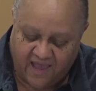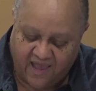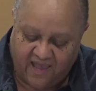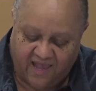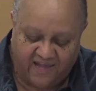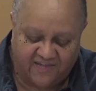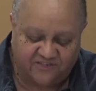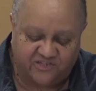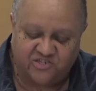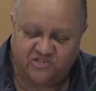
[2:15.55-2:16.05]

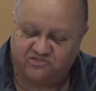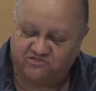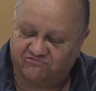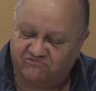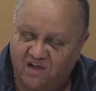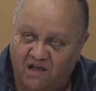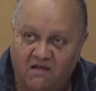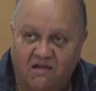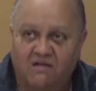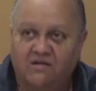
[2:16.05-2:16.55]
and
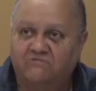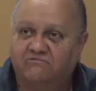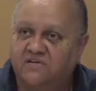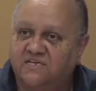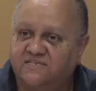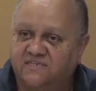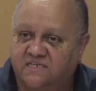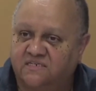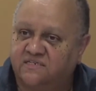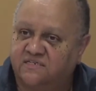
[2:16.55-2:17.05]
strong
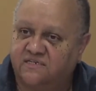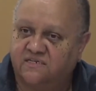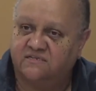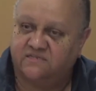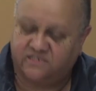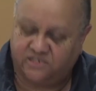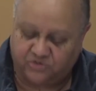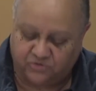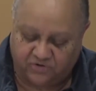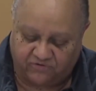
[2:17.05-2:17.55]

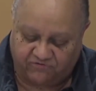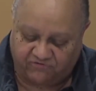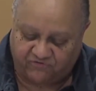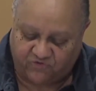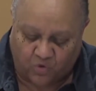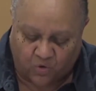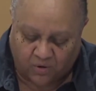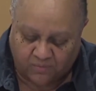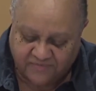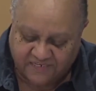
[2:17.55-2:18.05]
resistance to
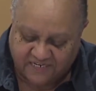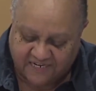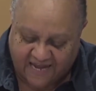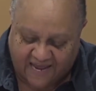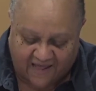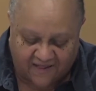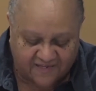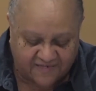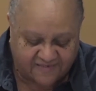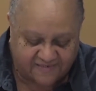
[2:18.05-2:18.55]
informed
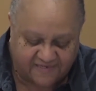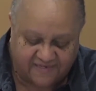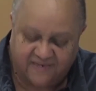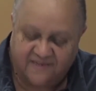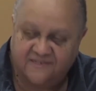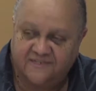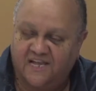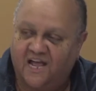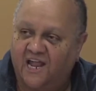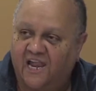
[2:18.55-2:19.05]
analyses,